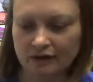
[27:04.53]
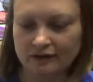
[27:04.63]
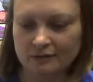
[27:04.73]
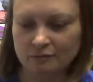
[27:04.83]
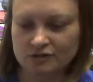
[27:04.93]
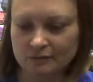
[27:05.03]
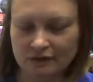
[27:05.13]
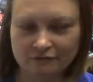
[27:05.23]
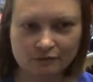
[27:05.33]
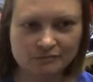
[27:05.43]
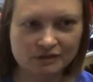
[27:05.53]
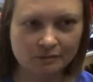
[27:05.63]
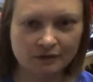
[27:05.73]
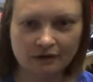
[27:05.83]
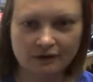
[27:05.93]
I get most of mine from Zip
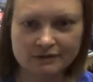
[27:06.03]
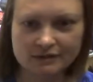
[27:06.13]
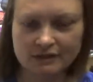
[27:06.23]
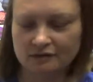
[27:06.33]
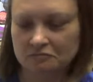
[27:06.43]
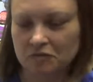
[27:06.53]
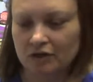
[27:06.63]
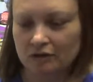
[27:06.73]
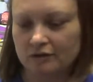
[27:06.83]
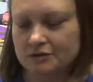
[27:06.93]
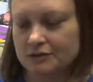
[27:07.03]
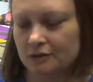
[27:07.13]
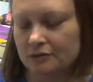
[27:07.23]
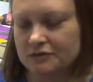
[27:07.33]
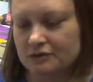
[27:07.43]
It on Etsy.
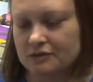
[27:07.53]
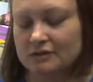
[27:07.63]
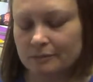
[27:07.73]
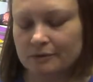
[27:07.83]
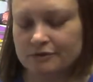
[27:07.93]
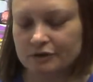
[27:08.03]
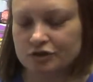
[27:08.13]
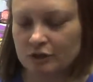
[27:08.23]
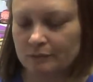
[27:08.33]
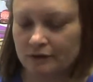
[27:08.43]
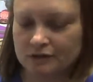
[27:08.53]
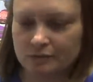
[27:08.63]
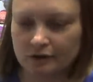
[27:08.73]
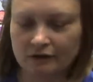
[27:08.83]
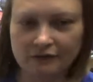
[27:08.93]
So the zippers are cheaper
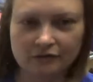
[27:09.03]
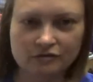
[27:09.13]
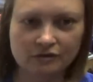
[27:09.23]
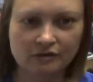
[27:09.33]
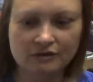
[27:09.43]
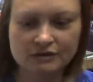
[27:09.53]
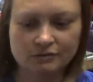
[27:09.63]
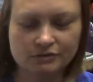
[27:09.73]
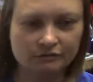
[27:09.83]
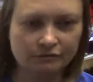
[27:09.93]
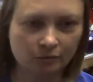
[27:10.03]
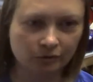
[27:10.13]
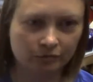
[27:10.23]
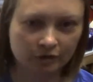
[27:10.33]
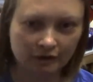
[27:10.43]
elsewhere. And then so is the fold
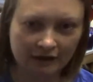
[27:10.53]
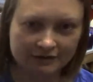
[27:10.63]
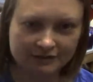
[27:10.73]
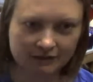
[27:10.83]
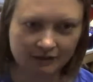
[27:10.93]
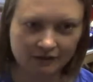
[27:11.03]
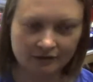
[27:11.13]
over elastic.